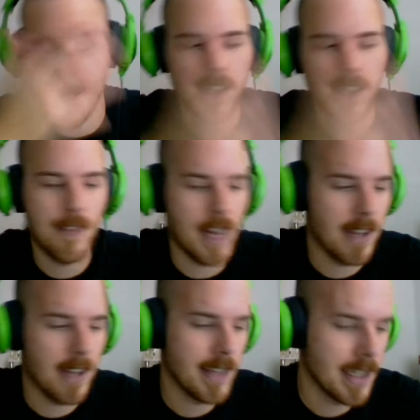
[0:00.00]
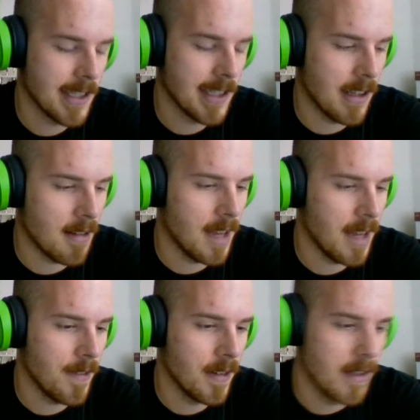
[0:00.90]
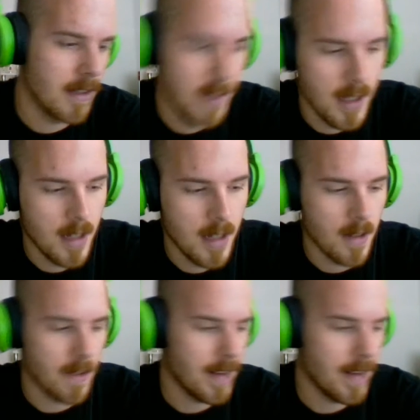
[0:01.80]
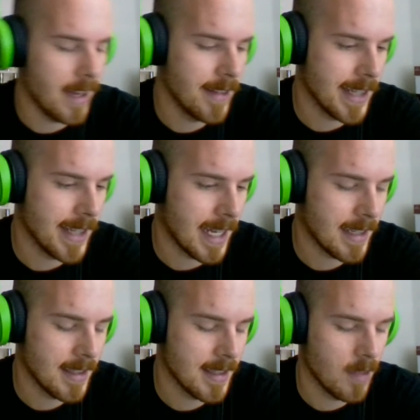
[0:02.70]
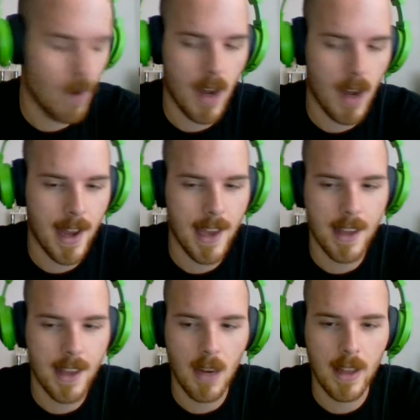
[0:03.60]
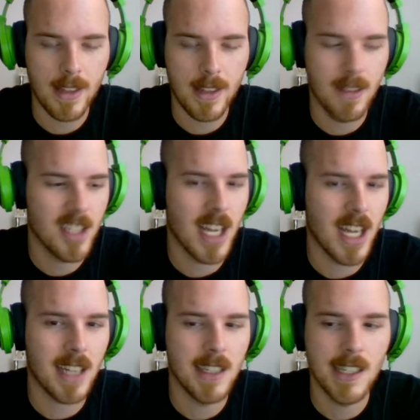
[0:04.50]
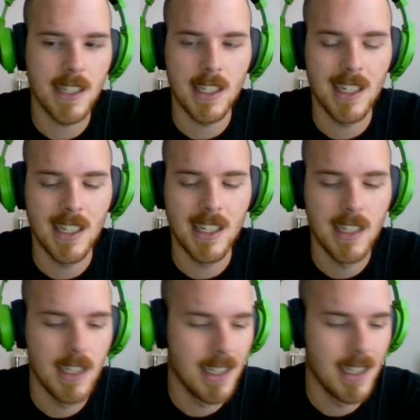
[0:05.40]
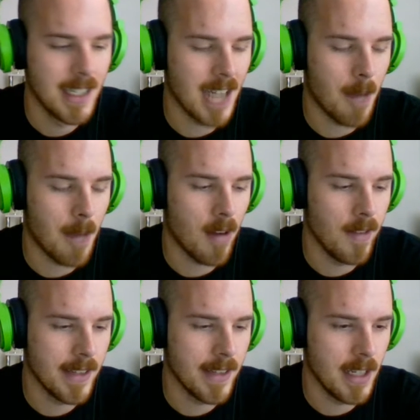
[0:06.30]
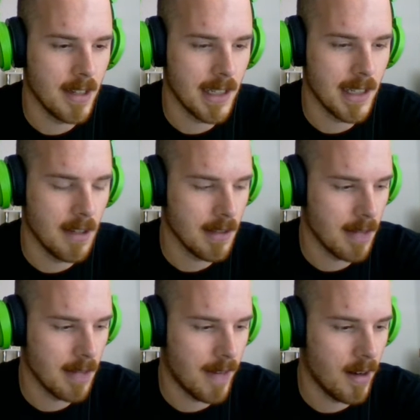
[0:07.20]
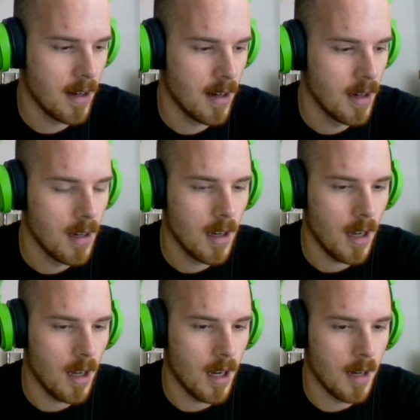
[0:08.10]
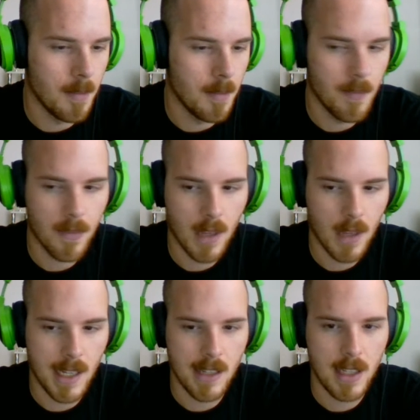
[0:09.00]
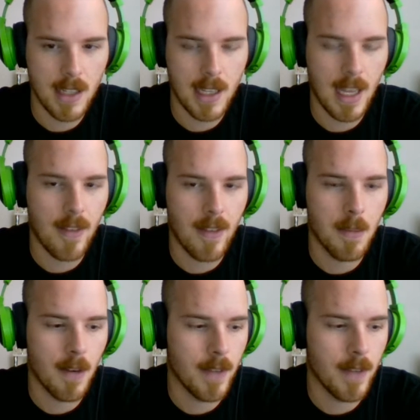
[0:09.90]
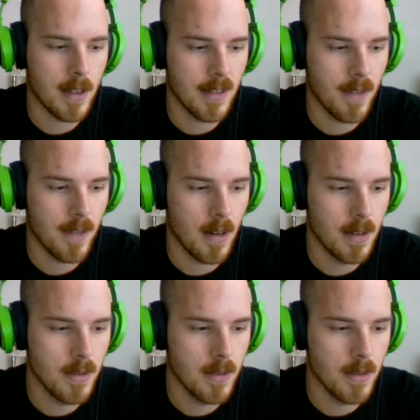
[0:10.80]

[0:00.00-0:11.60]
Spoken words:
you for not using an assault rifle or not using X and Y, and I like to use shotguns and sniper rifles, so it's whatever. I just don't think they have it perfect as far as